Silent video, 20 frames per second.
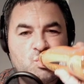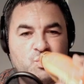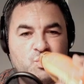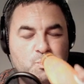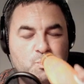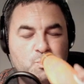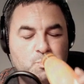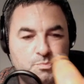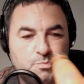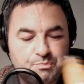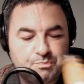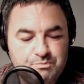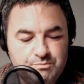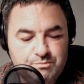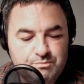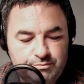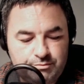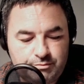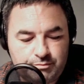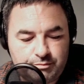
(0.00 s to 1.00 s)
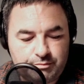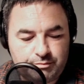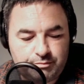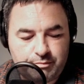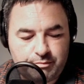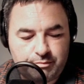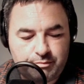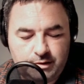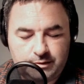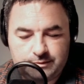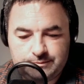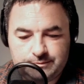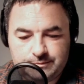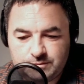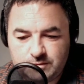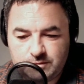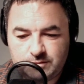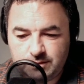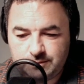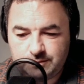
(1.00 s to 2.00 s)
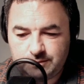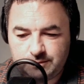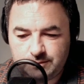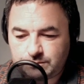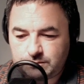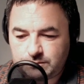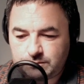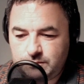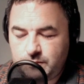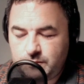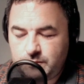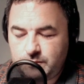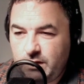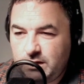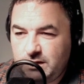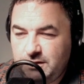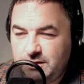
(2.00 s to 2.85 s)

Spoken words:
And they finished second recently as well, haven't they?